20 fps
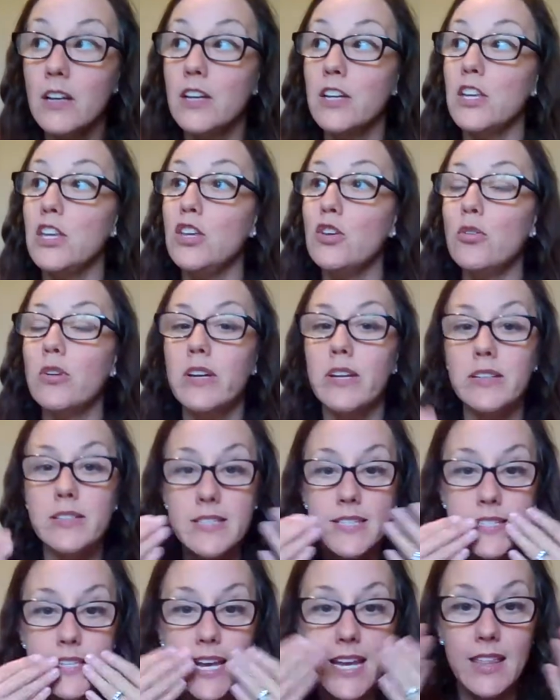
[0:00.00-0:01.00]
You can
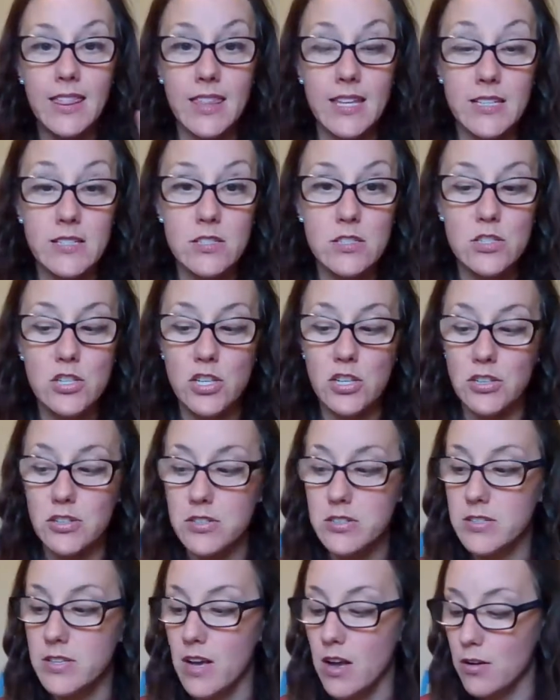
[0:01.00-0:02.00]
say this to
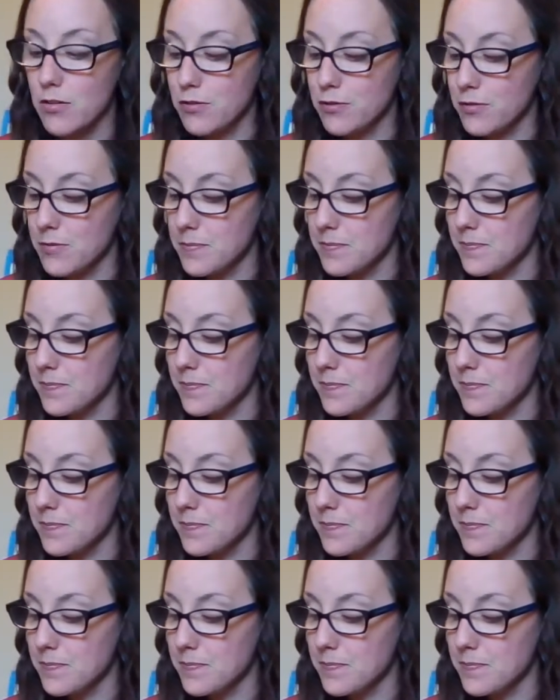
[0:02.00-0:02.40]
yourself: